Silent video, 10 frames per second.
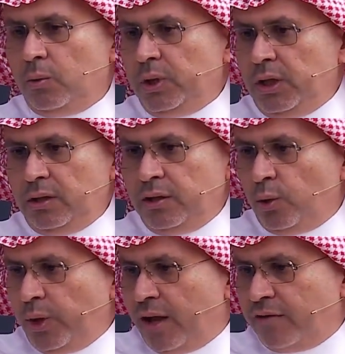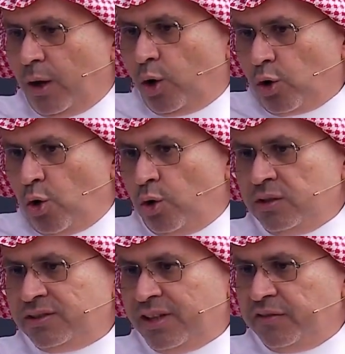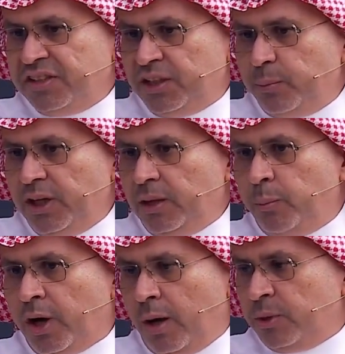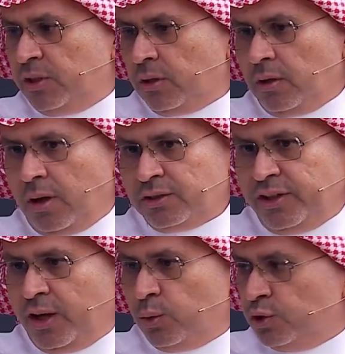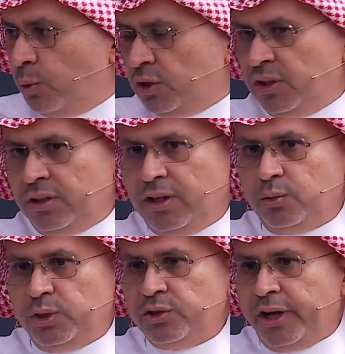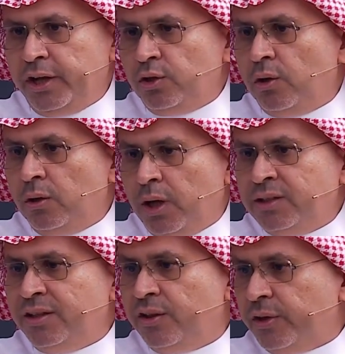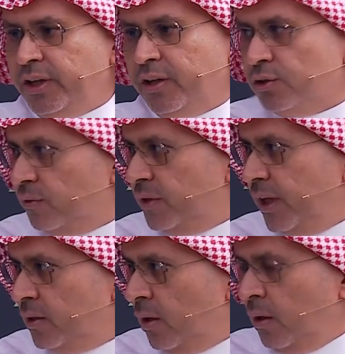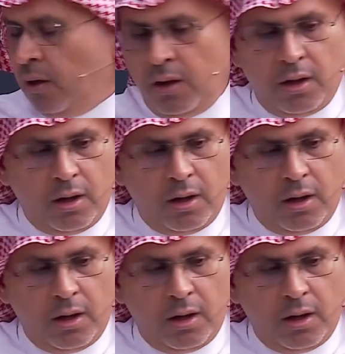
We, you know, we have our own 70 billion parameter large language model that we trained on 93 years of data